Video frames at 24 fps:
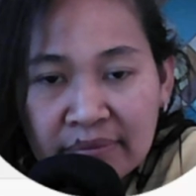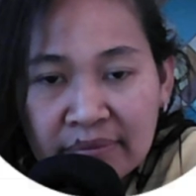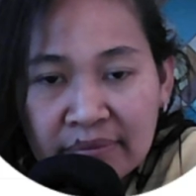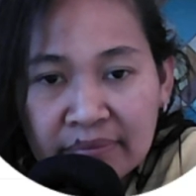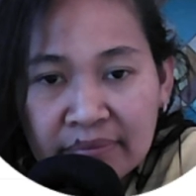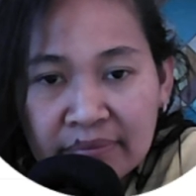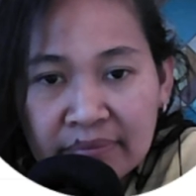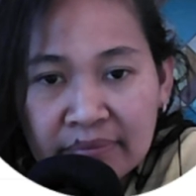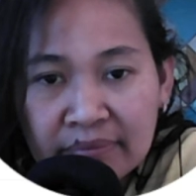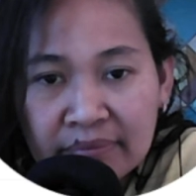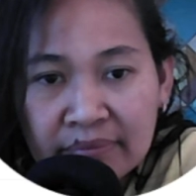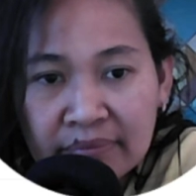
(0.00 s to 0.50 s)

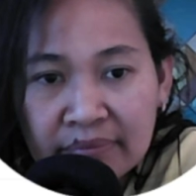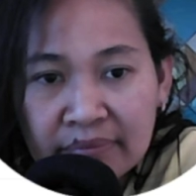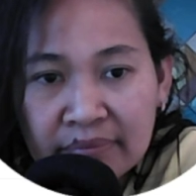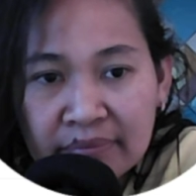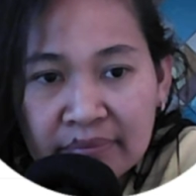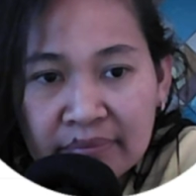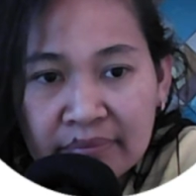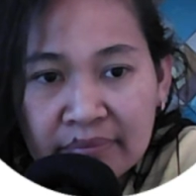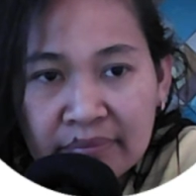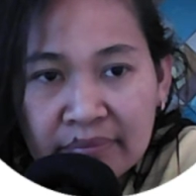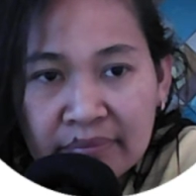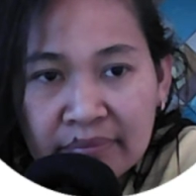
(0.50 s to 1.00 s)

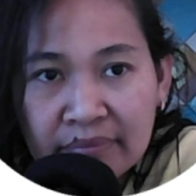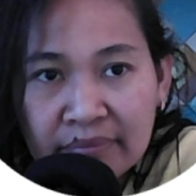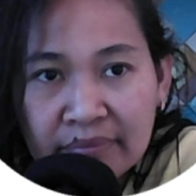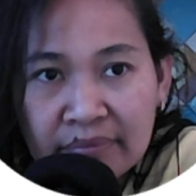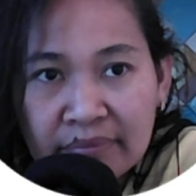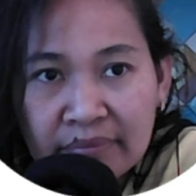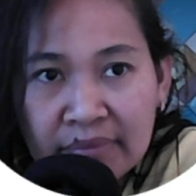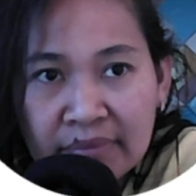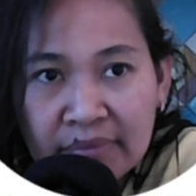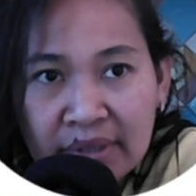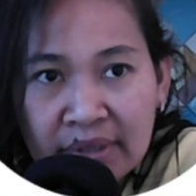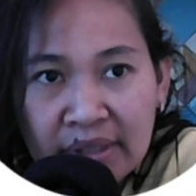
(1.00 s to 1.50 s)

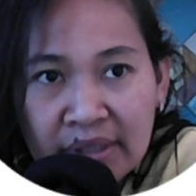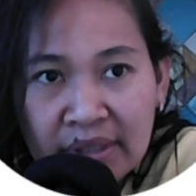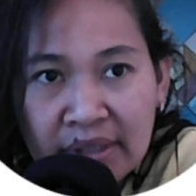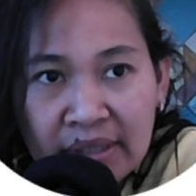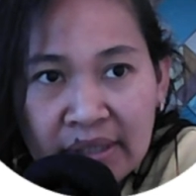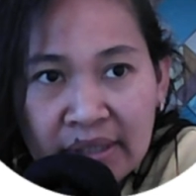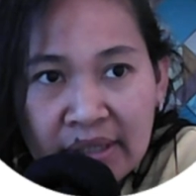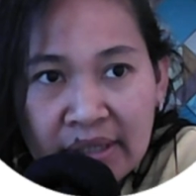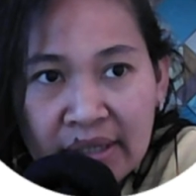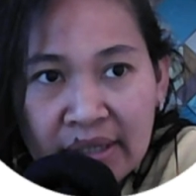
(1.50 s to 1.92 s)
Nobody speaks.